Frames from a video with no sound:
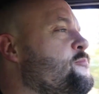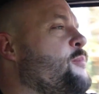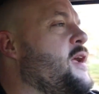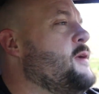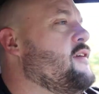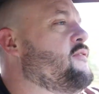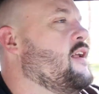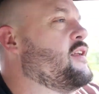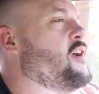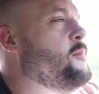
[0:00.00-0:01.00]
Maybe if
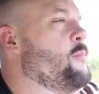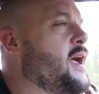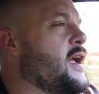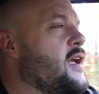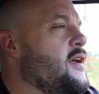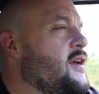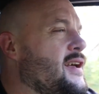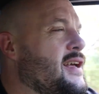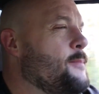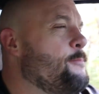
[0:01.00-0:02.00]
I'd come back
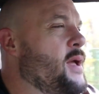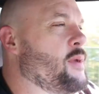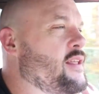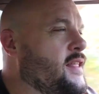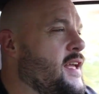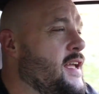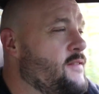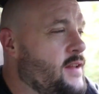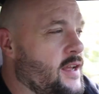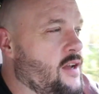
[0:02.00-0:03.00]
maybe in the
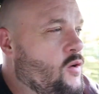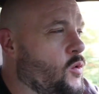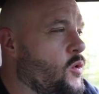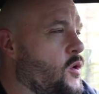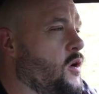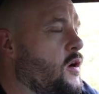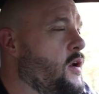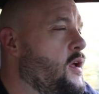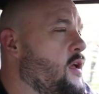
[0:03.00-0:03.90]
evening or